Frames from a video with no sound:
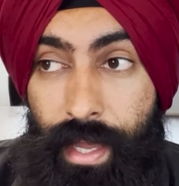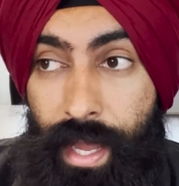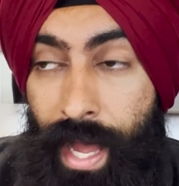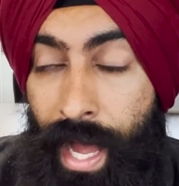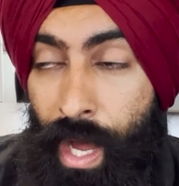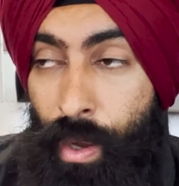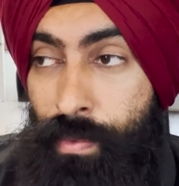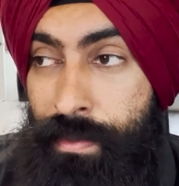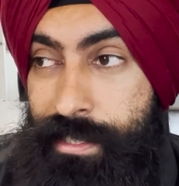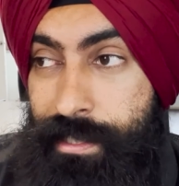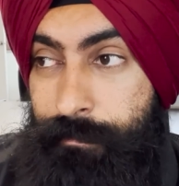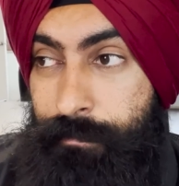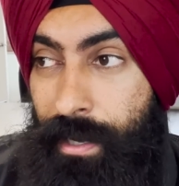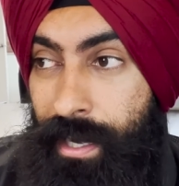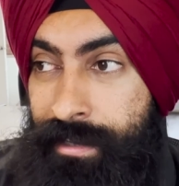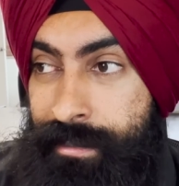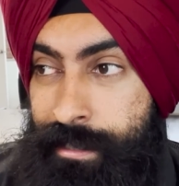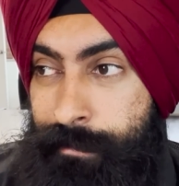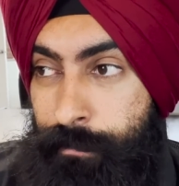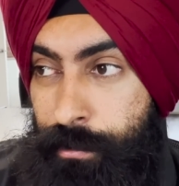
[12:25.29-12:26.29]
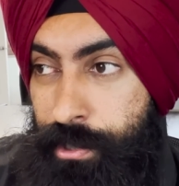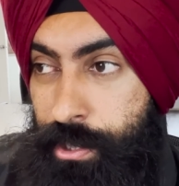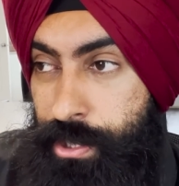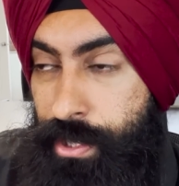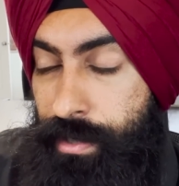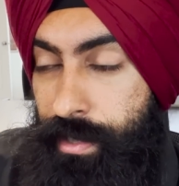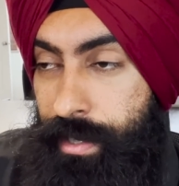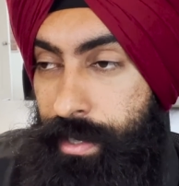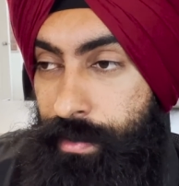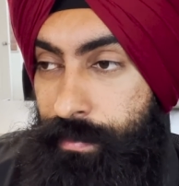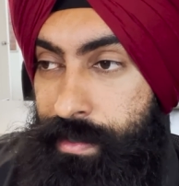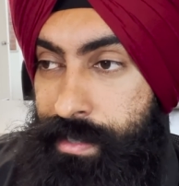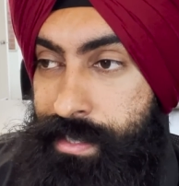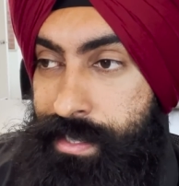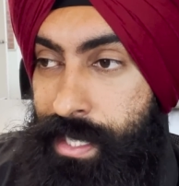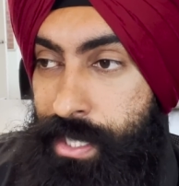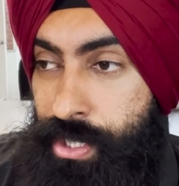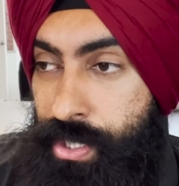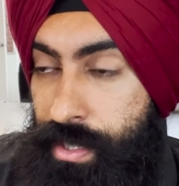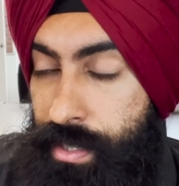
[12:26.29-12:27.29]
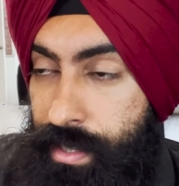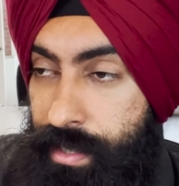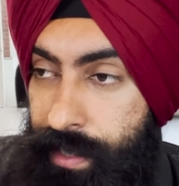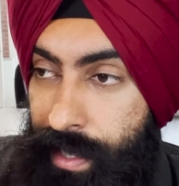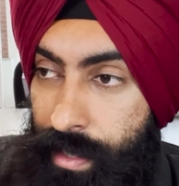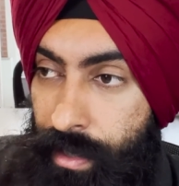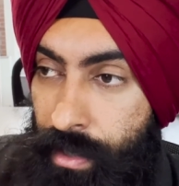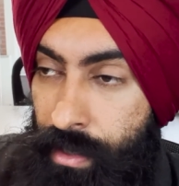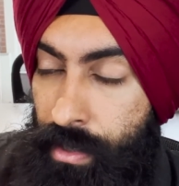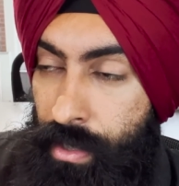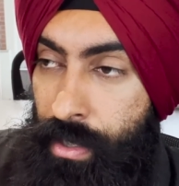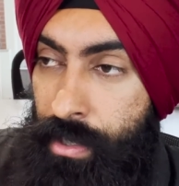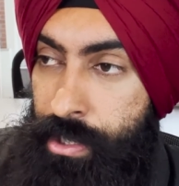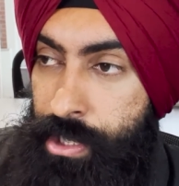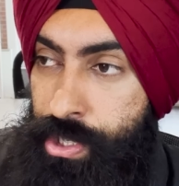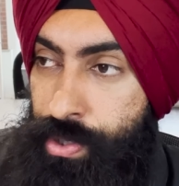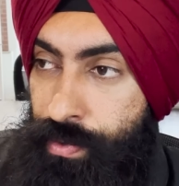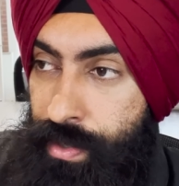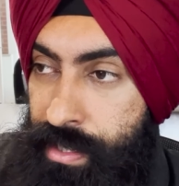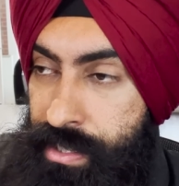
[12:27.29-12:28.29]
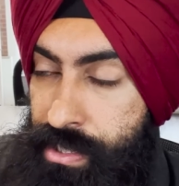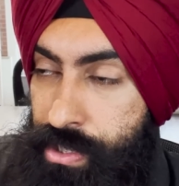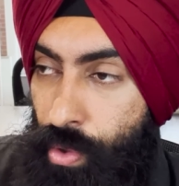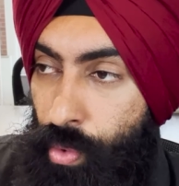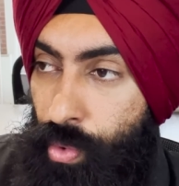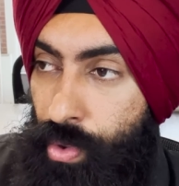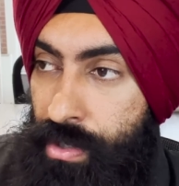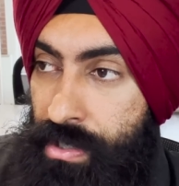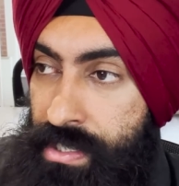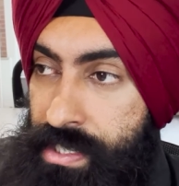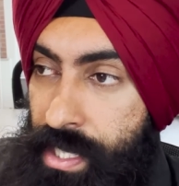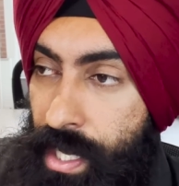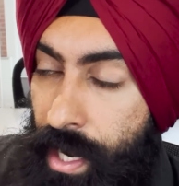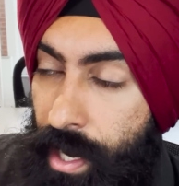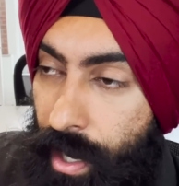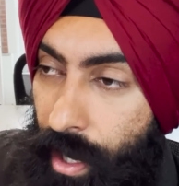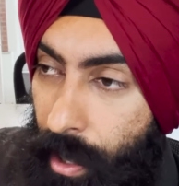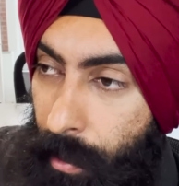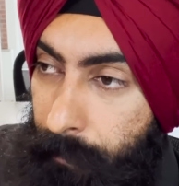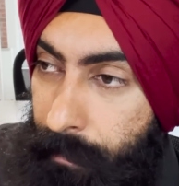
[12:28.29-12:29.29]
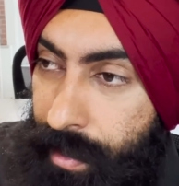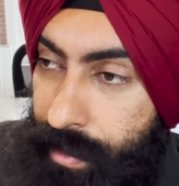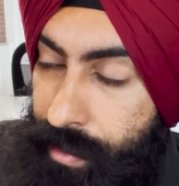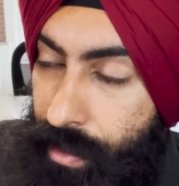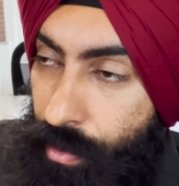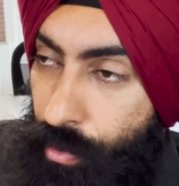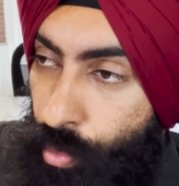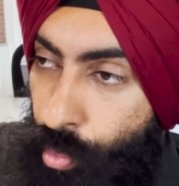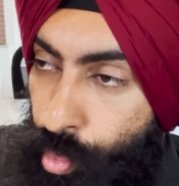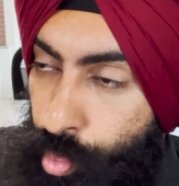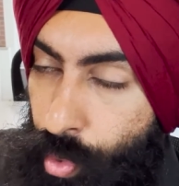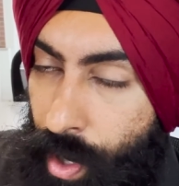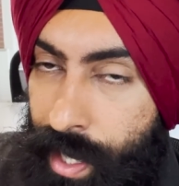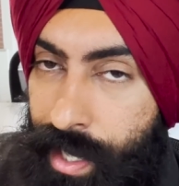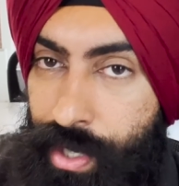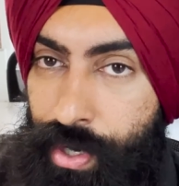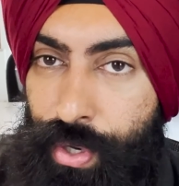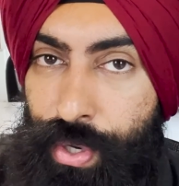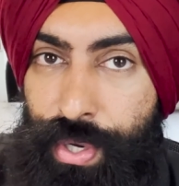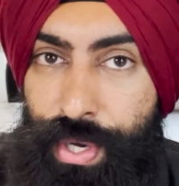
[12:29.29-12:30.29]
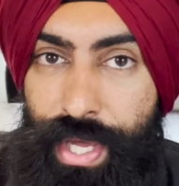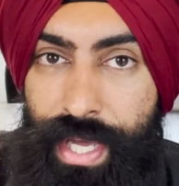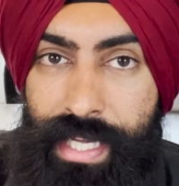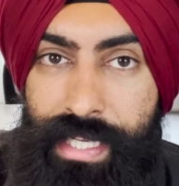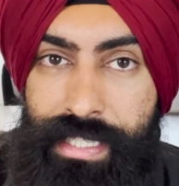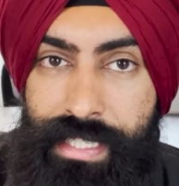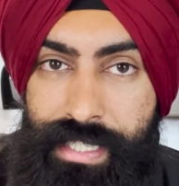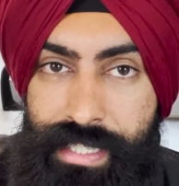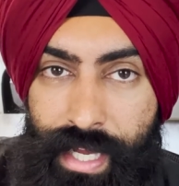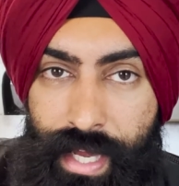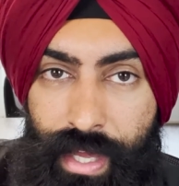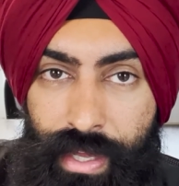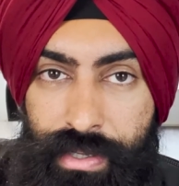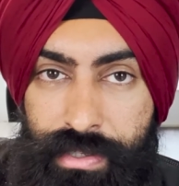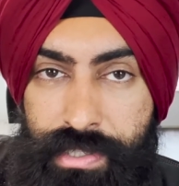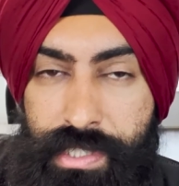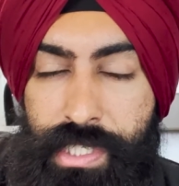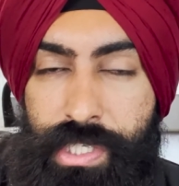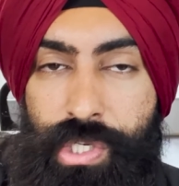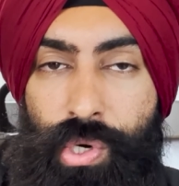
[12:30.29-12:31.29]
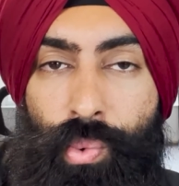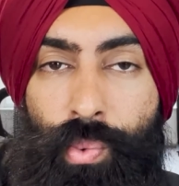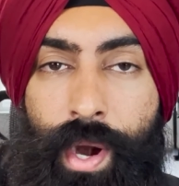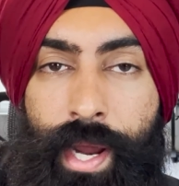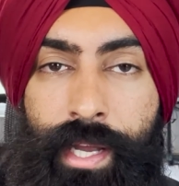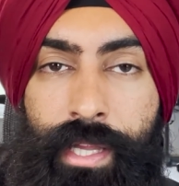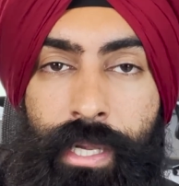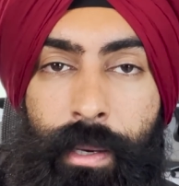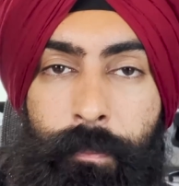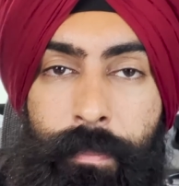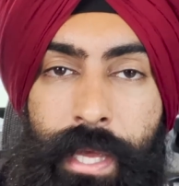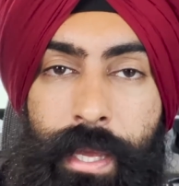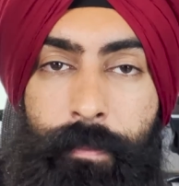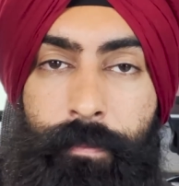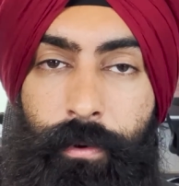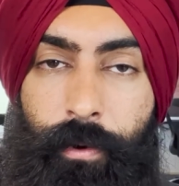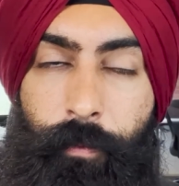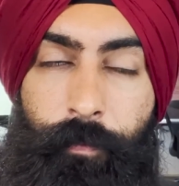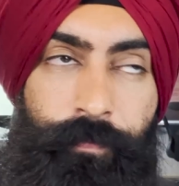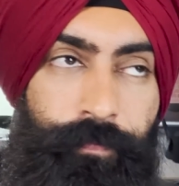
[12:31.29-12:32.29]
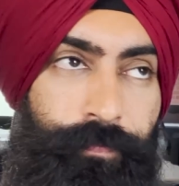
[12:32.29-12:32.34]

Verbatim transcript: How is it possible that you're in a recession, yet luxury stores are making record sales to regular people?